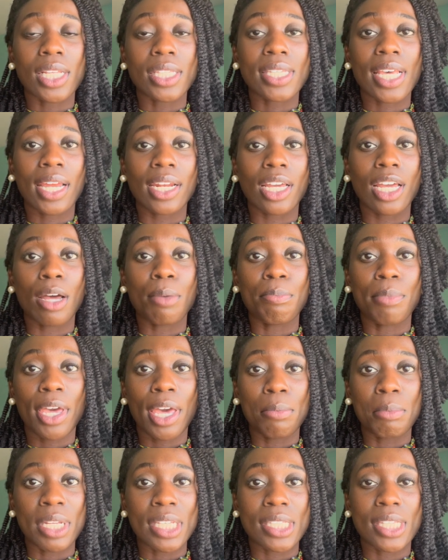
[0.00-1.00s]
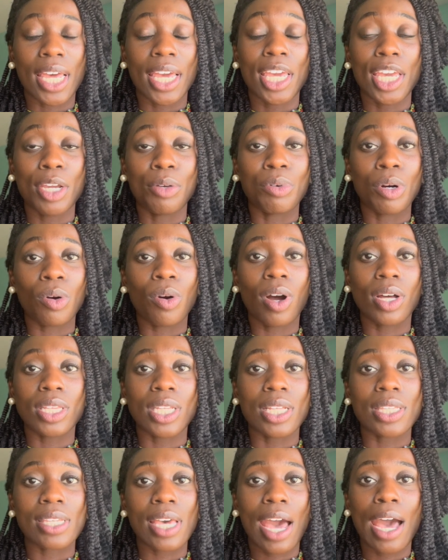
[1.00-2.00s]
the Ten Commandments that he wrote on
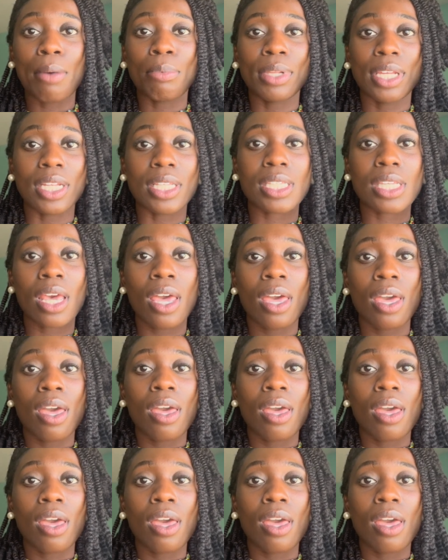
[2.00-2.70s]
the tablets.